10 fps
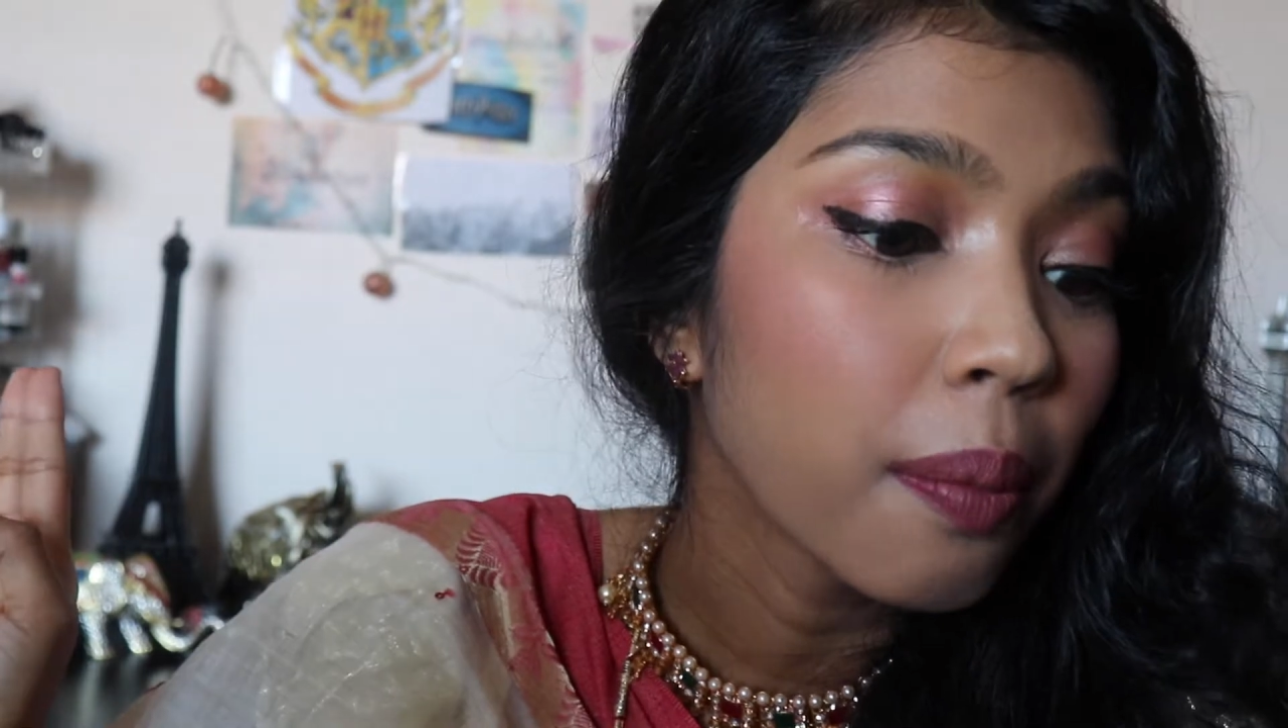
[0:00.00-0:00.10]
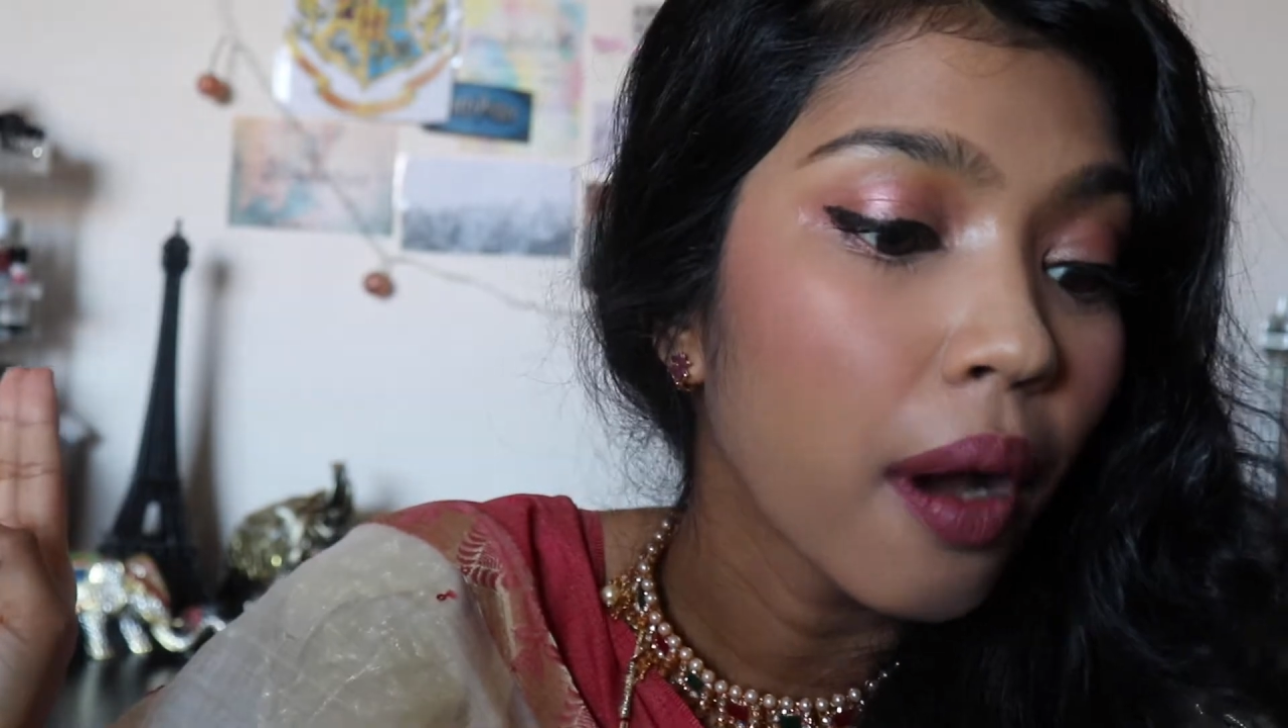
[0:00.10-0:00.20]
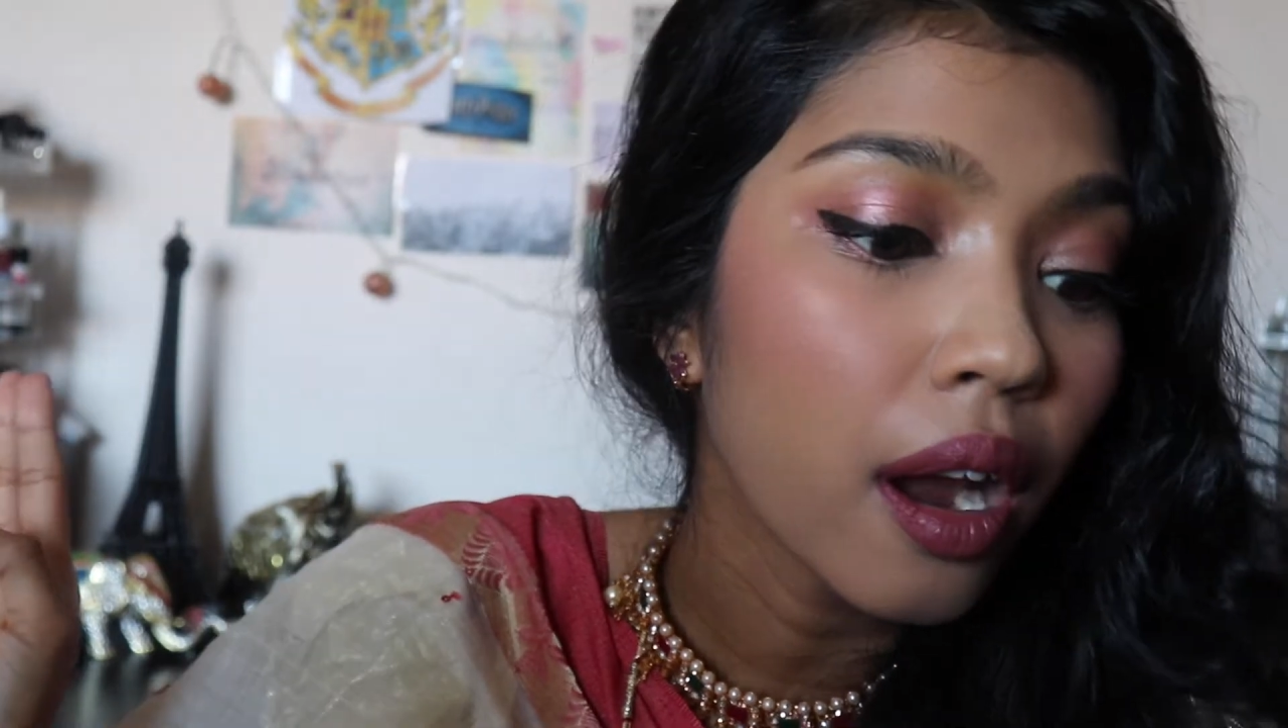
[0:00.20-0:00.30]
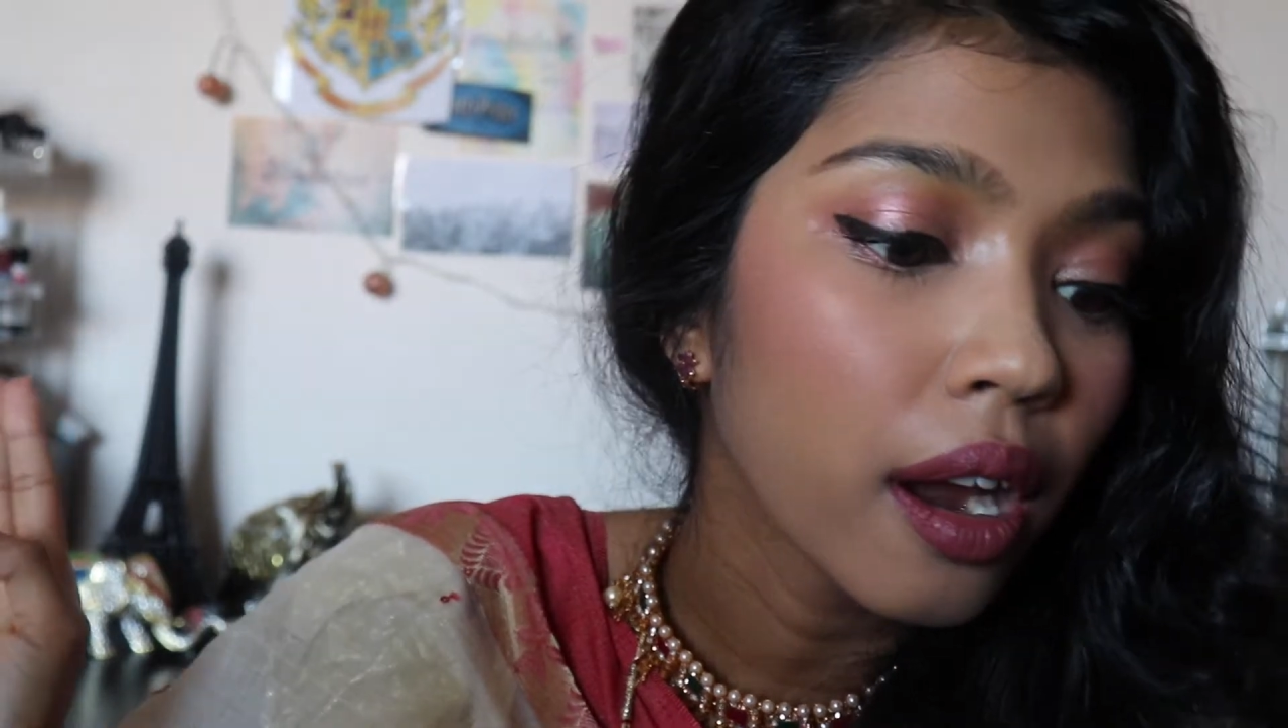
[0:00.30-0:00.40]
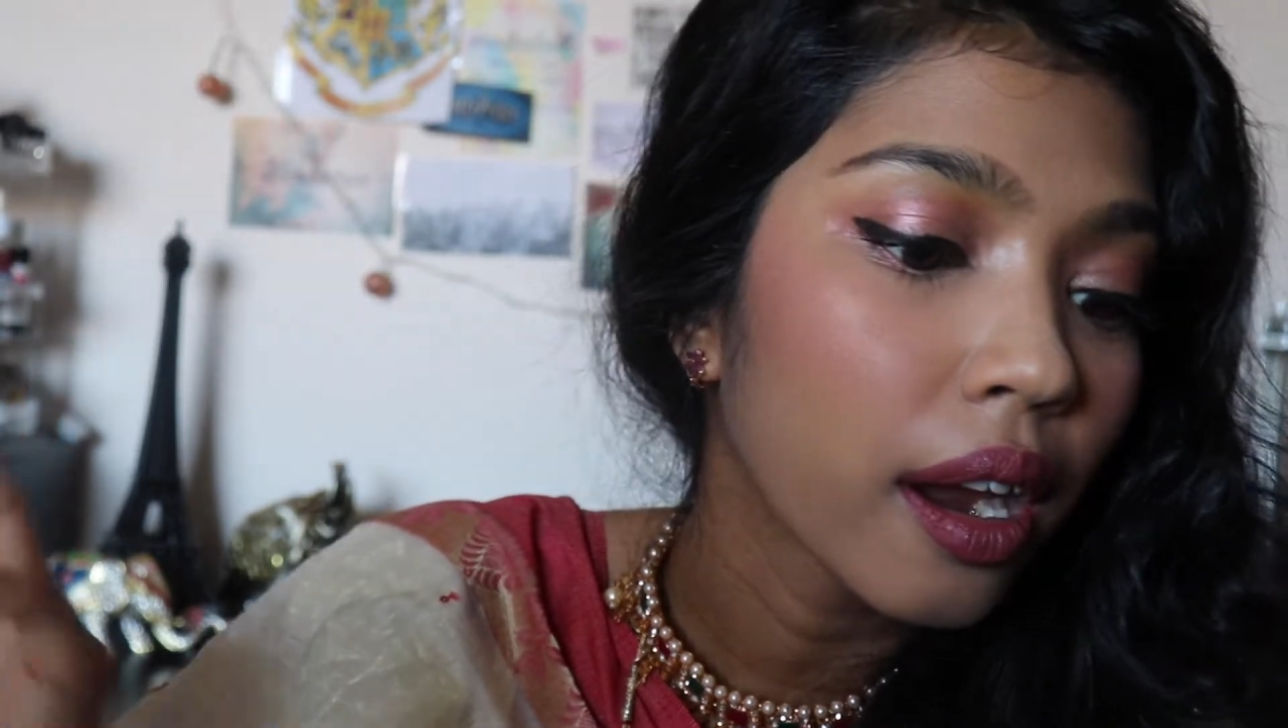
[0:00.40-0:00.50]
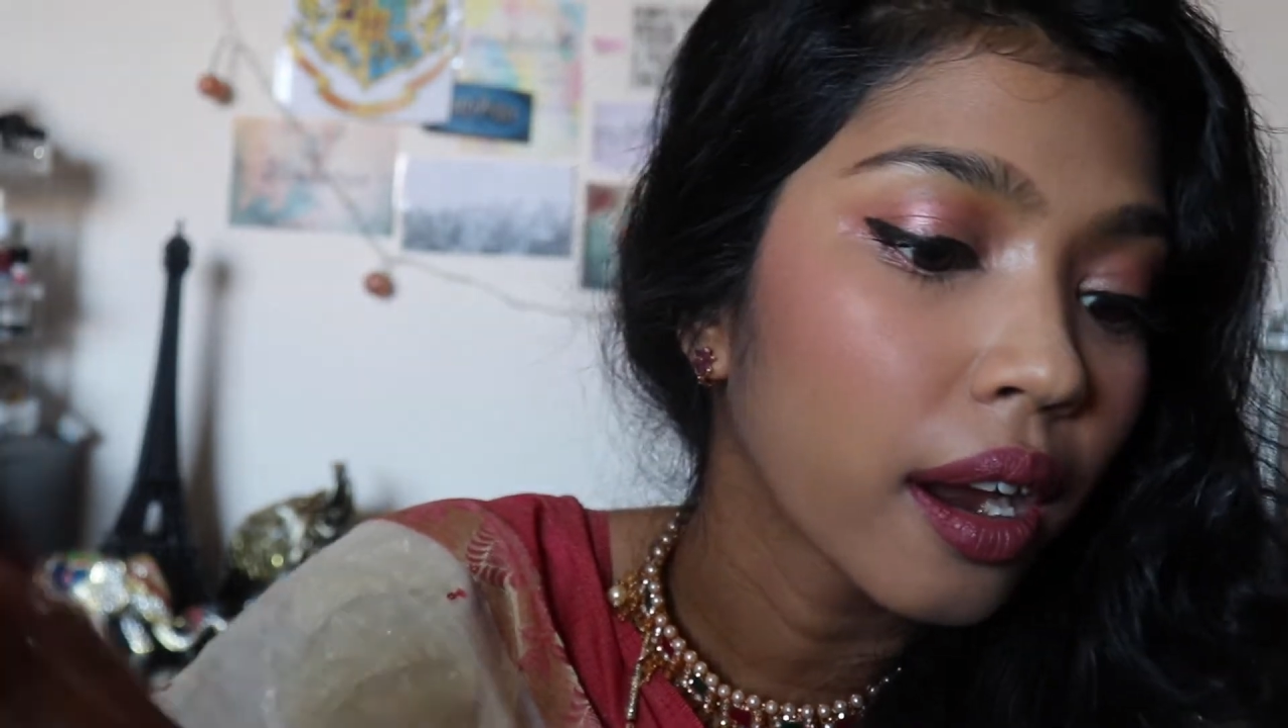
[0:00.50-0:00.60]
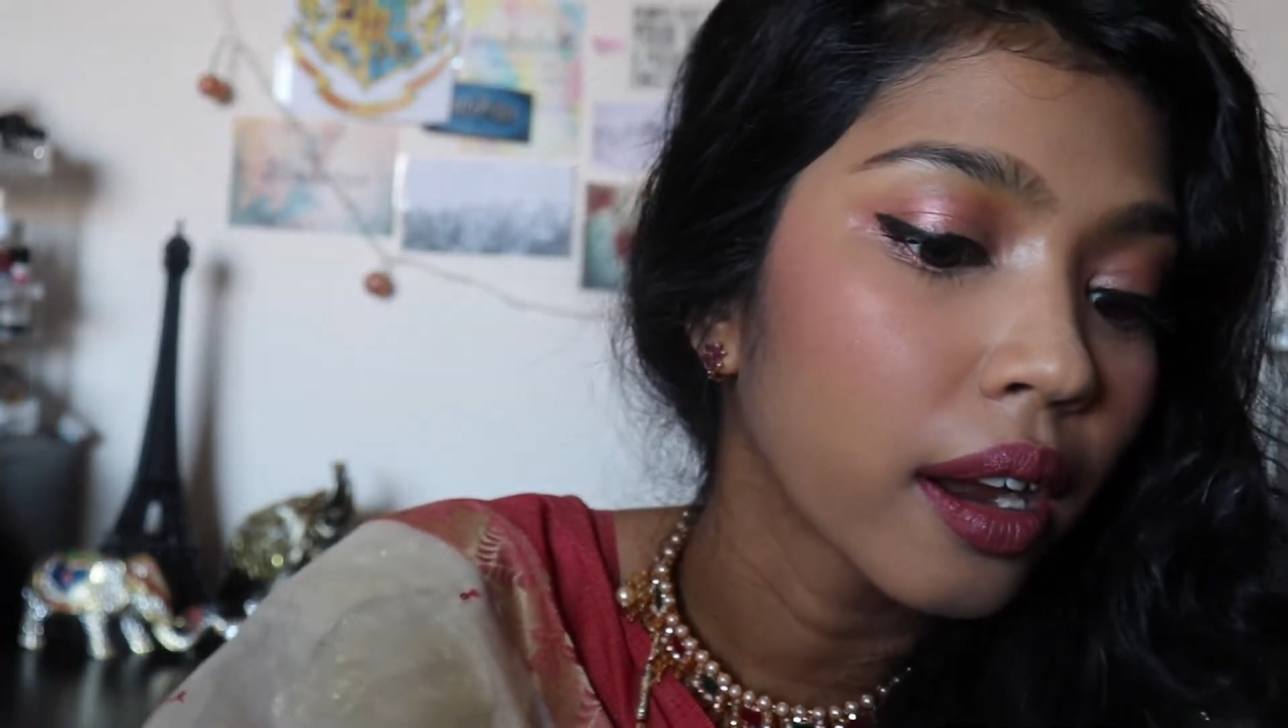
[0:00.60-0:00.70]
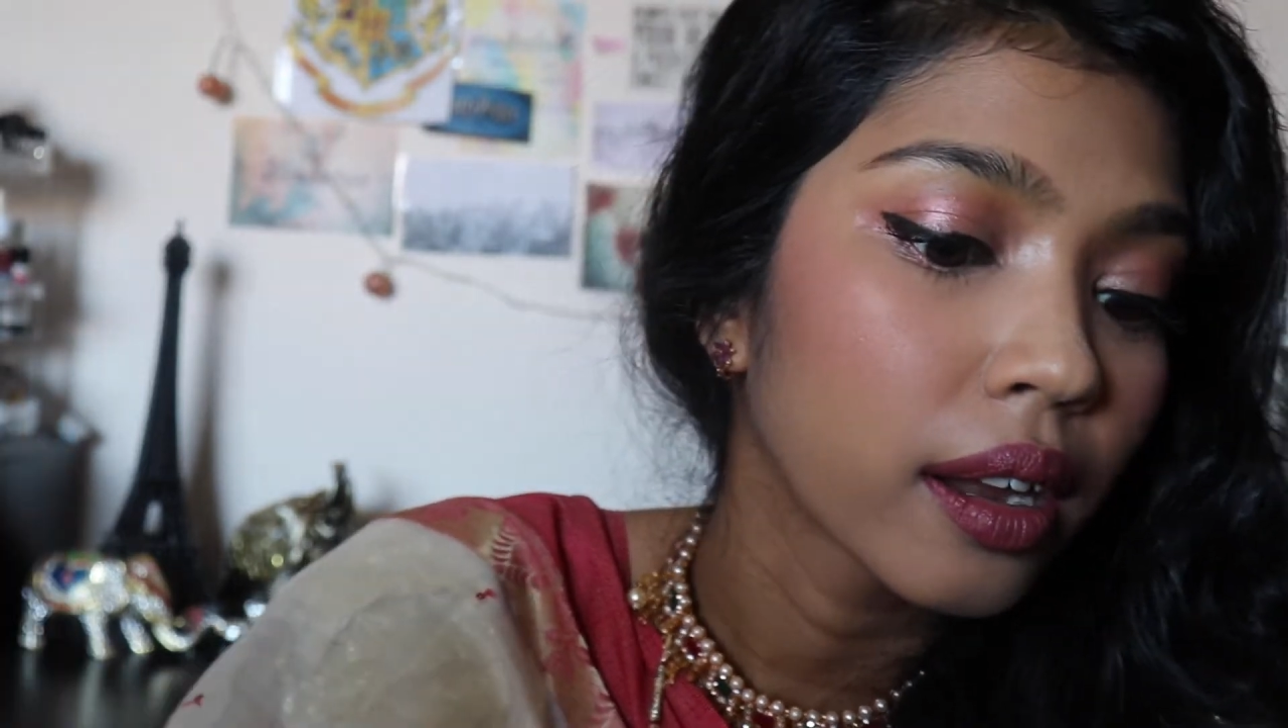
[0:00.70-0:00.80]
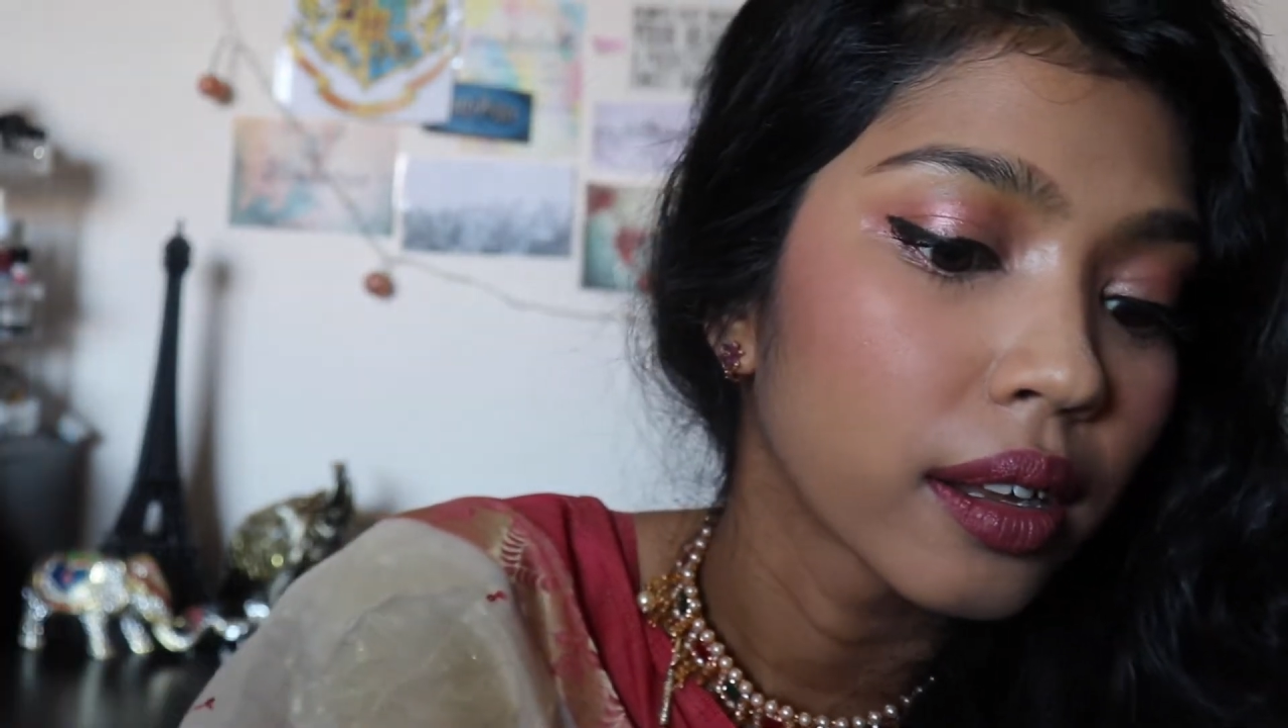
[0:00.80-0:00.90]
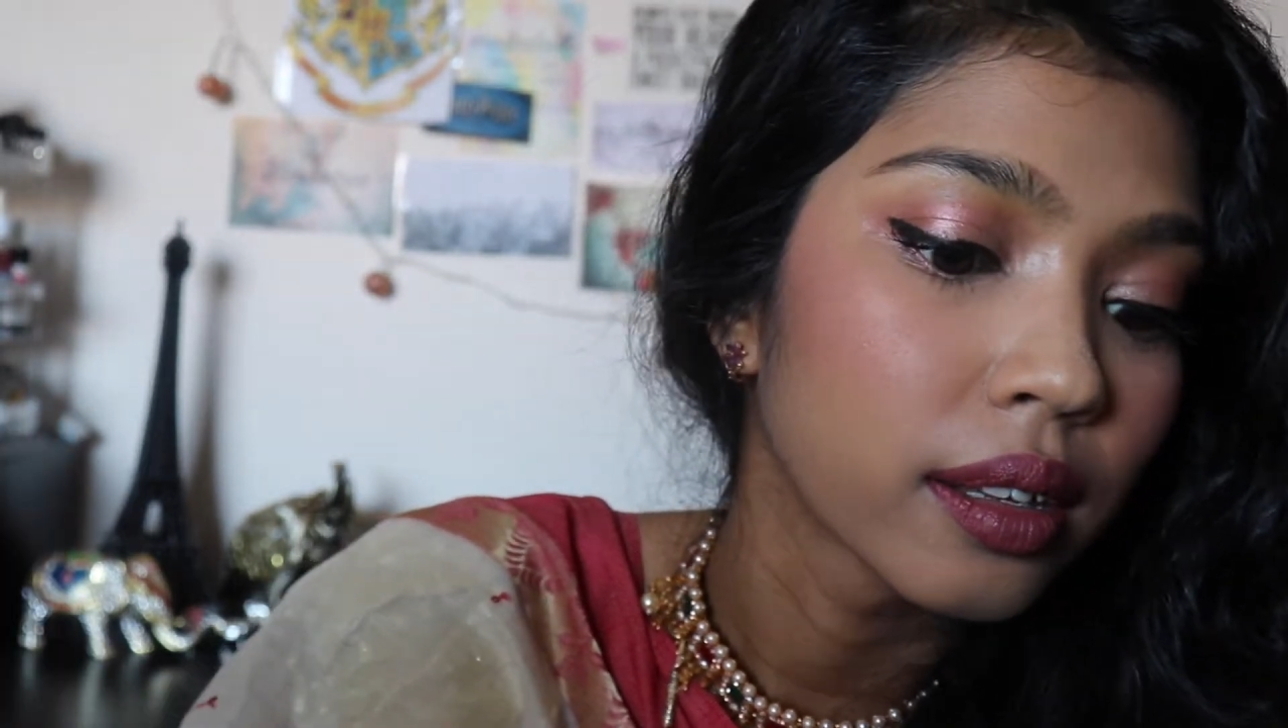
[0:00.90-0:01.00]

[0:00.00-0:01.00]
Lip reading: part,